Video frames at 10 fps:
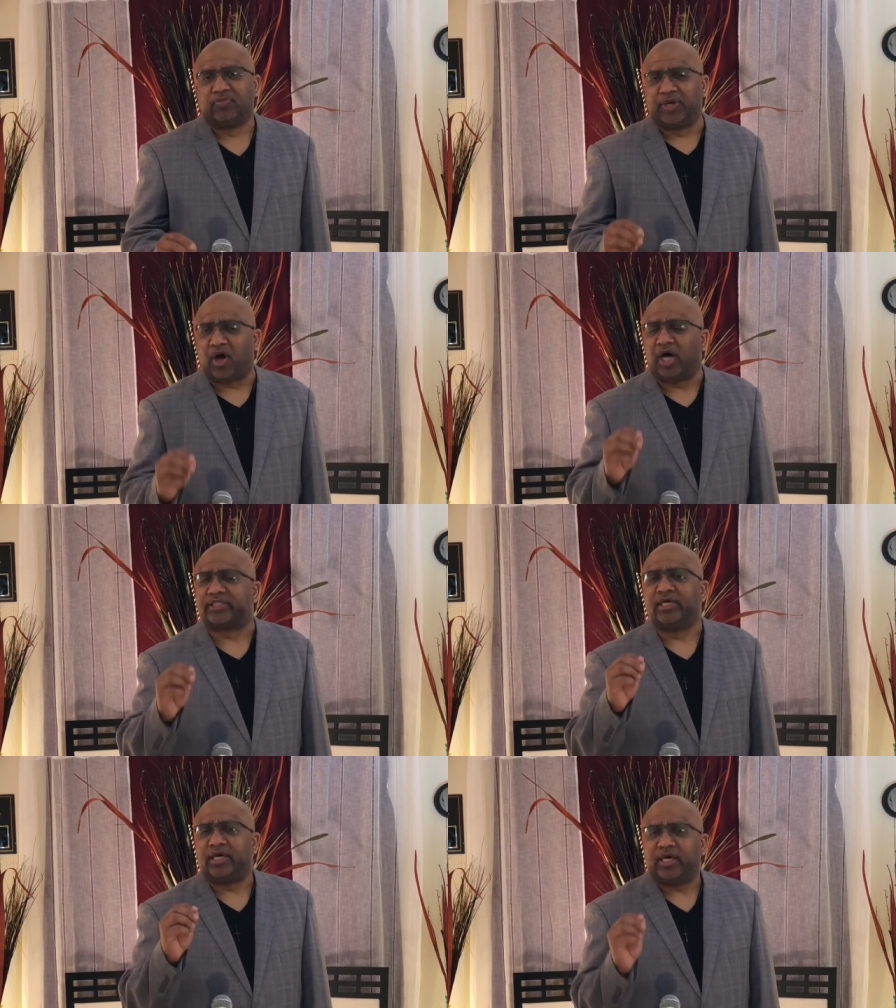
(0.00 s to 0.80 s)

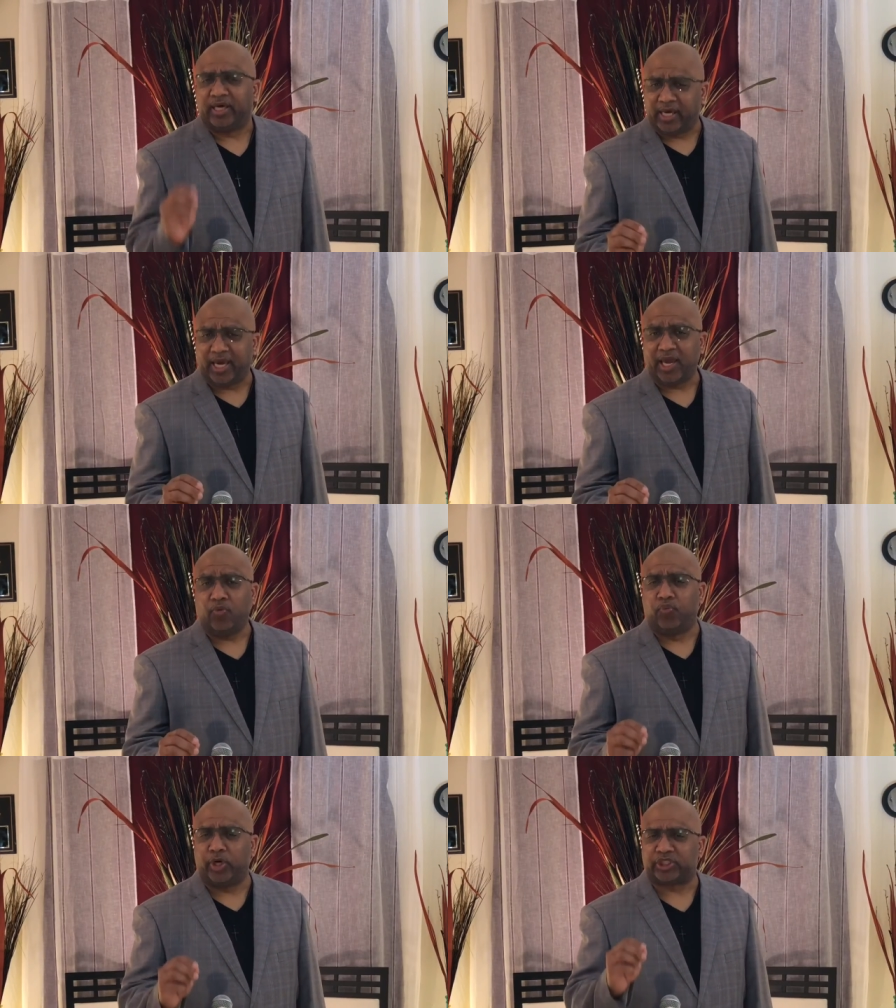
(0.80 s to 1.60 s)
because he
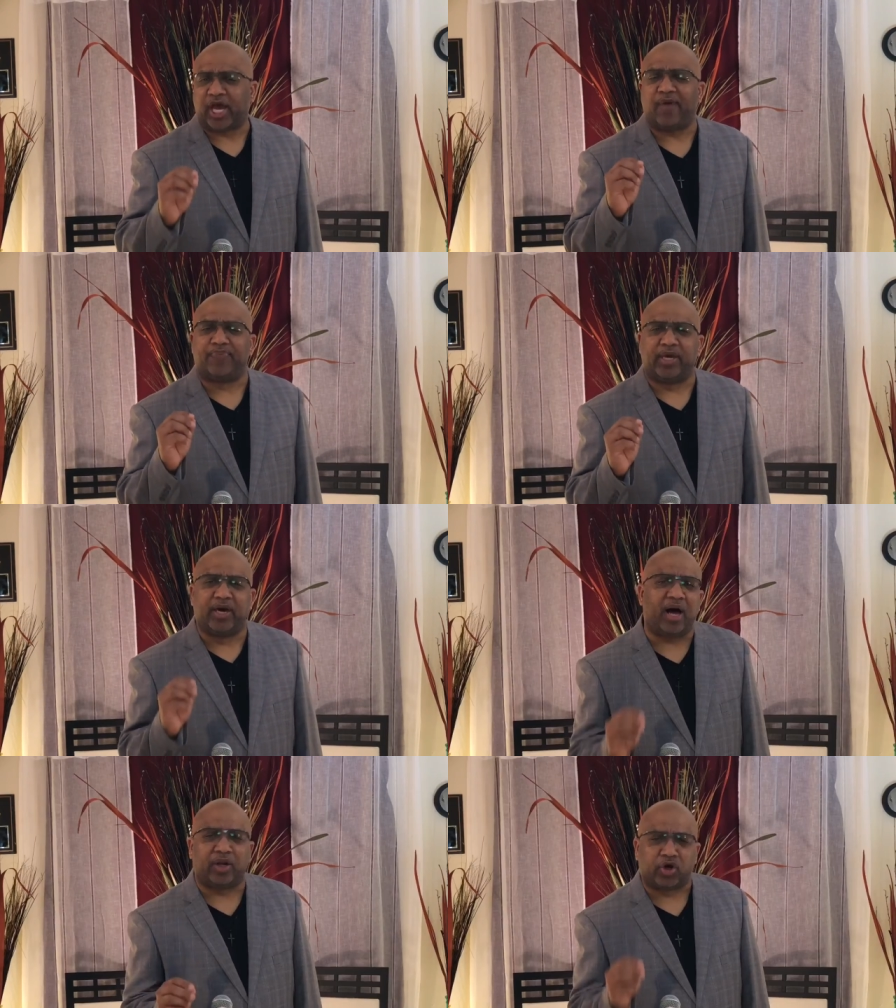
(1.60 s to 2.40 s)
which hath
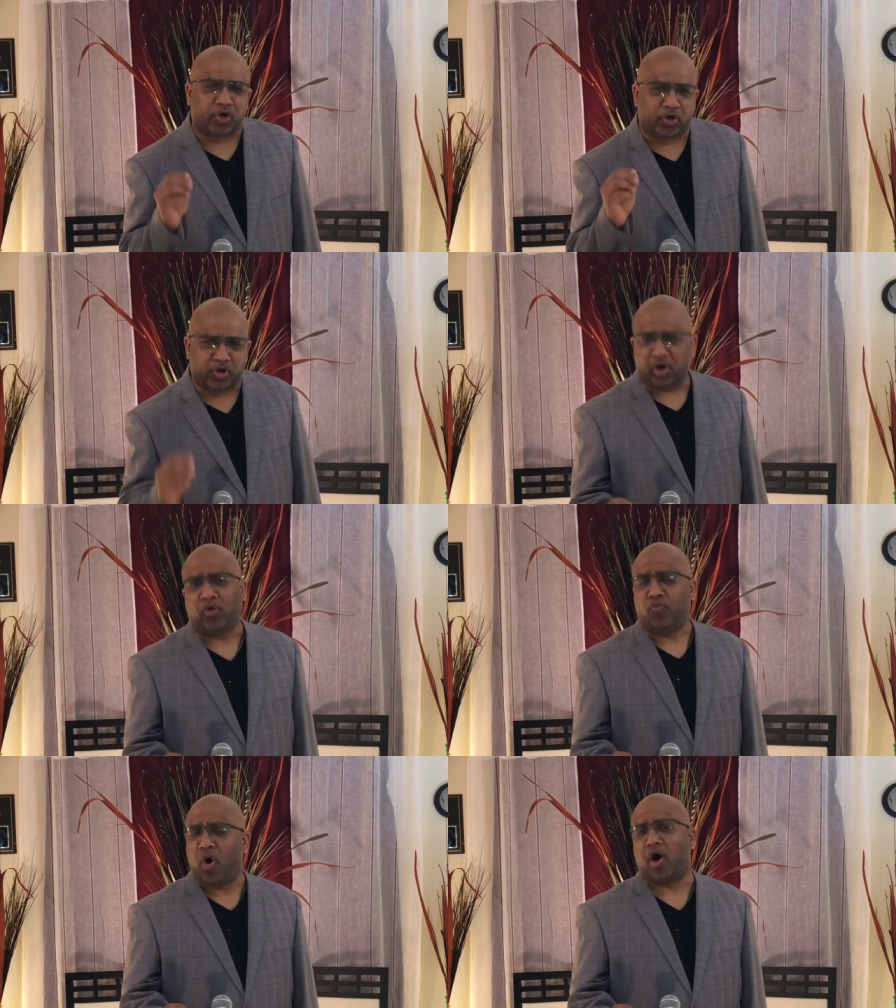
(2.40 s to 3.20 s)
begun a
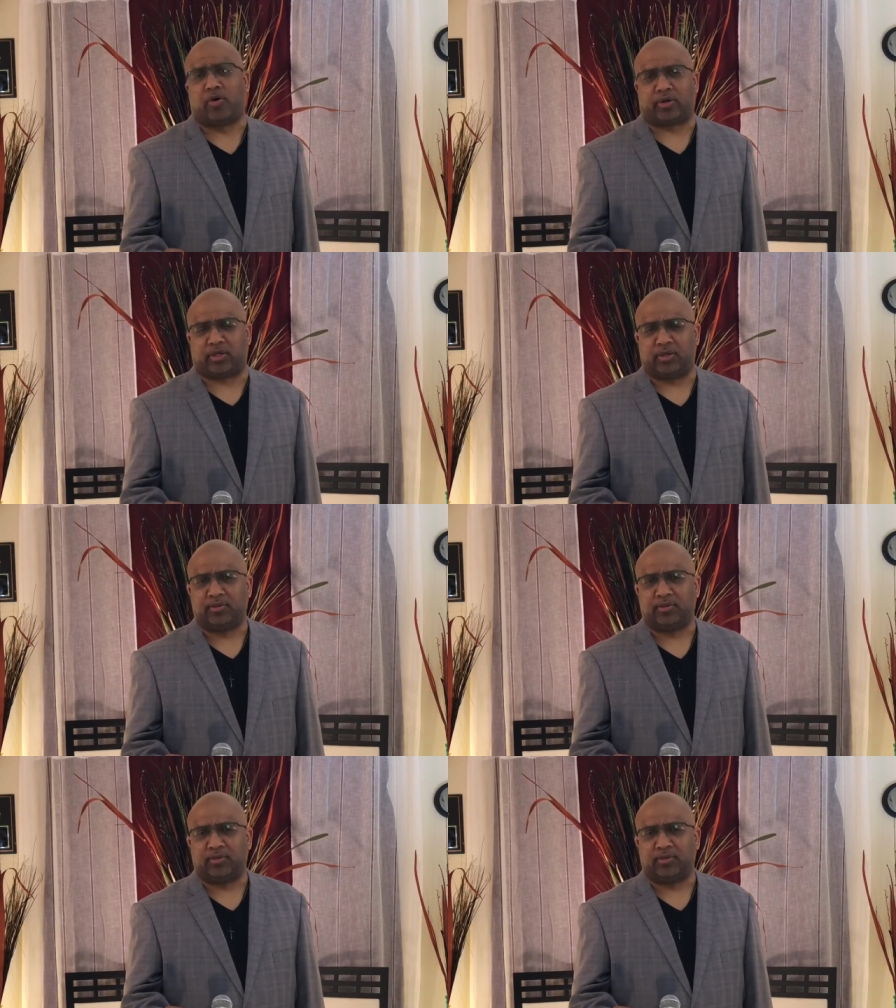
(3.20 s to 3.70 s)
good work